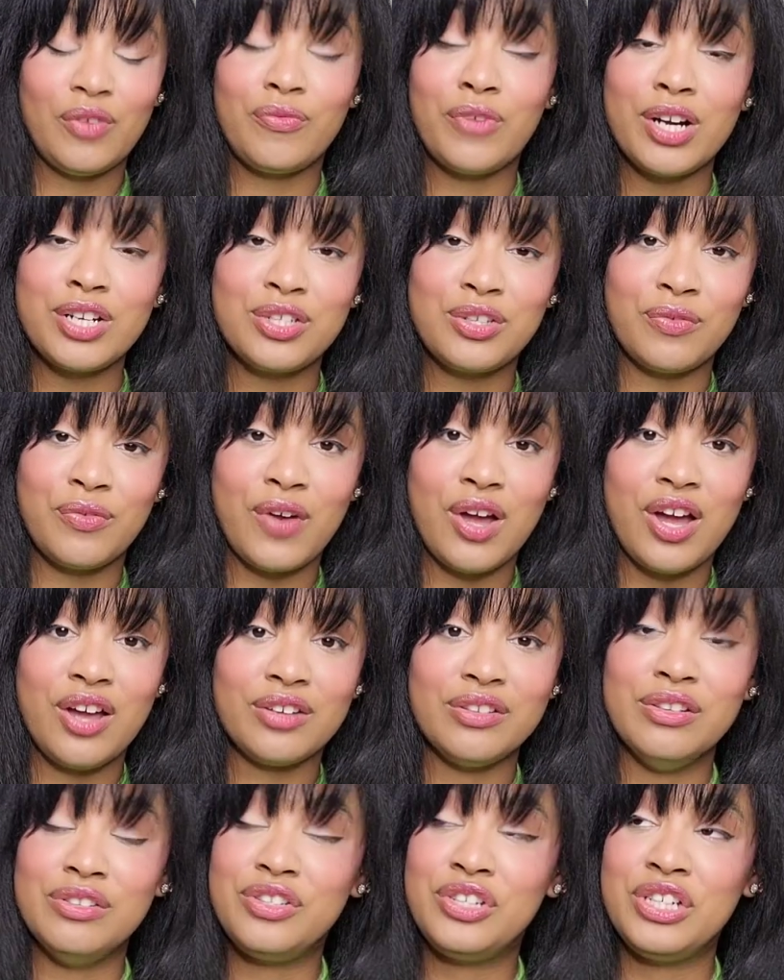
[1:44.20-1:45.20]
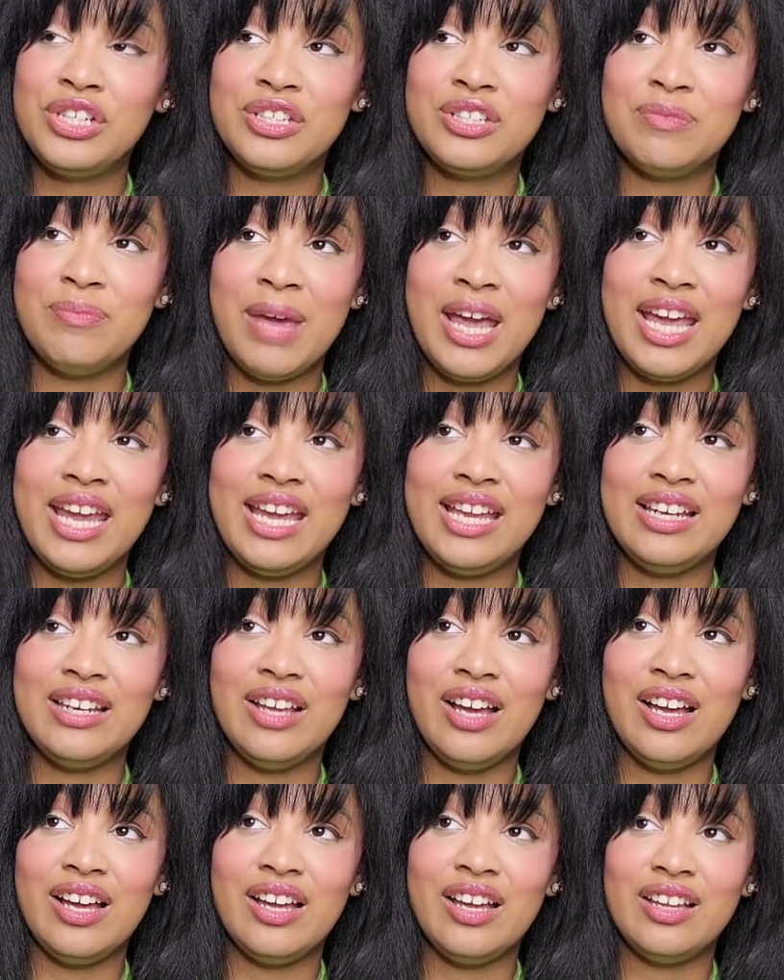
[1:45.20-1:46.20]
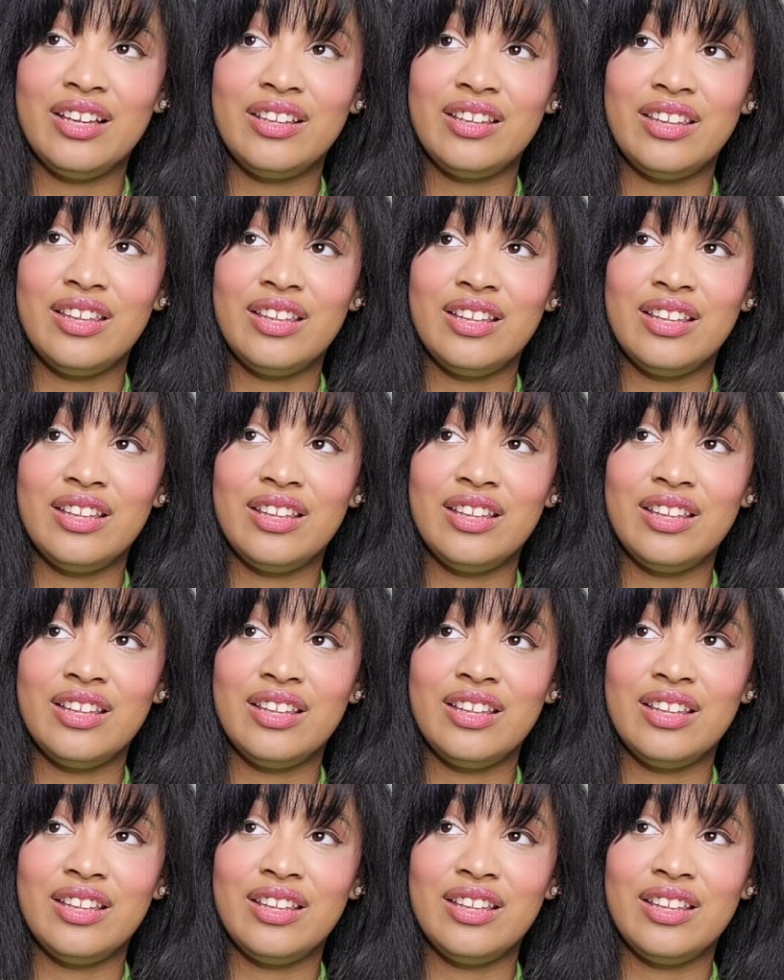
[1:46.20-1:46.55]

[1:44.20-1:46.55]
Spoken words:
first of all, she's made, I